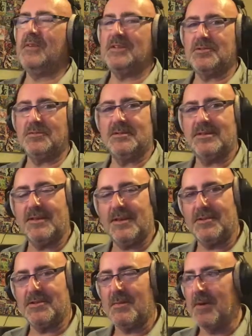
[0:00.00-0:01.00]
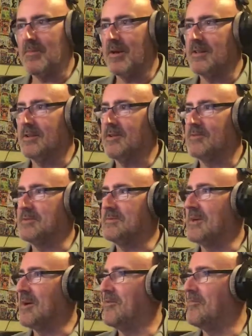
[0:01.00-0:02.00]
Victorians, they used to make bathing
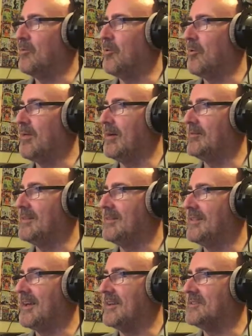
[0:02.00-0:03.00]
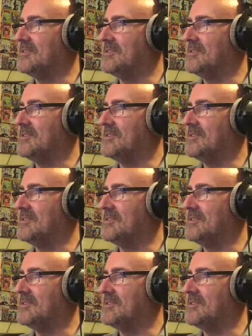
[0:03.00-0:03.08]
costumes out of wool, though, didn't they?